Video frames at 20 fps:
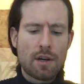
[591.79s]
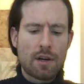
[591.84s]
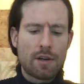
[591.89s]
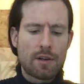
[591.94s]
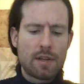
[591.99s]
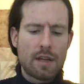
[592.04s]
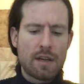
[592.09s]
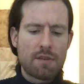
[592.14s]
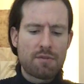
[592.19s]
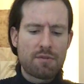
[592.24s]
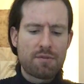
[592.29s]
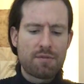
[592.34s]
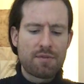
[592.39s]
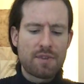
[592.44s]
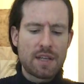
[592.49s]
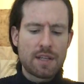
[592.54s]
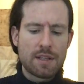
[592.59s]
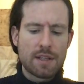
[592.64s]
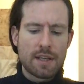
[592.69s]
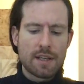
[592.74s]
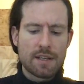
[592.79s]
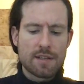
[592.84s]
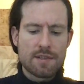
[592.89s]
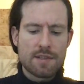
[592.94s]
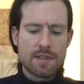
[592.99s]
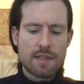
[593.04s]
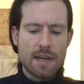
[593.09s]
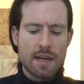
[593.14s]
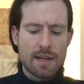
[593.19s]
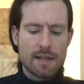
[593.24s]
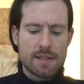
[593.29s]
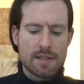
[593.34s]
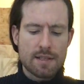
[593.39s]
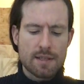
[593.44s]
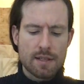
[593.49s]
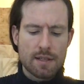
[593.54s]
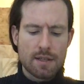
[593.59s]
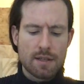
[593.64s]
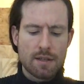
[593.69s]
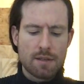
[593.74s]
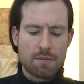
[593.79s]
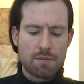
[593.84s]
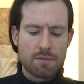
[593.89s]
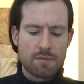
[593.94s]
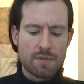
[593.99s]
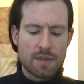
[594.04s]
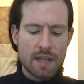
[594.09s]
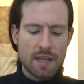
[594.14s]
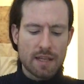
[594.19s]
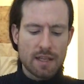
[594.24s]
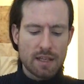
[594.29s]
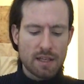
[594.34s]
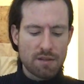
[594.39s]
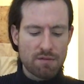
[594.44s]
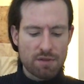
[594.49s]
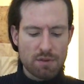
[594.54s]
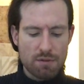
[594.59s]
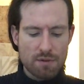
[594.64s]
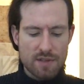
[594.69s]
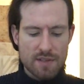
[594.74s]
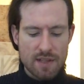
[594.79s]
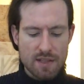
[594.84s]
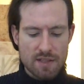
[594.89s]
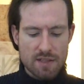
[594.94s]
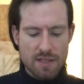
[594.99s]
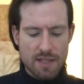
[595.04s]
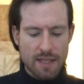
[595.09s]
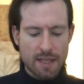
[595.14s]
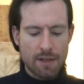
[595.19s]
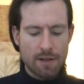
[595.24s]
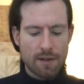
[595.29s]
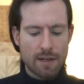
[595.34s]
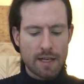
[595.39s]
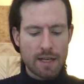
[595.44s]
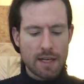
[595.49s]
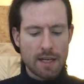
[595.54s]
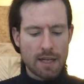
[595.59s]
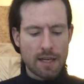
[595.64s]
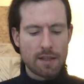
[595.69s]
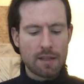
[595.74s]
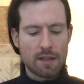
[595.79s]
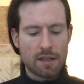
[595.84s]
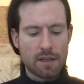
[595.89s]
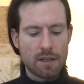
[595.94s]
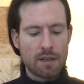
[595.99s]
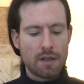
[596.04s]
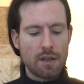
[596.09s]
Are they feelings that that give you a sense of security in the,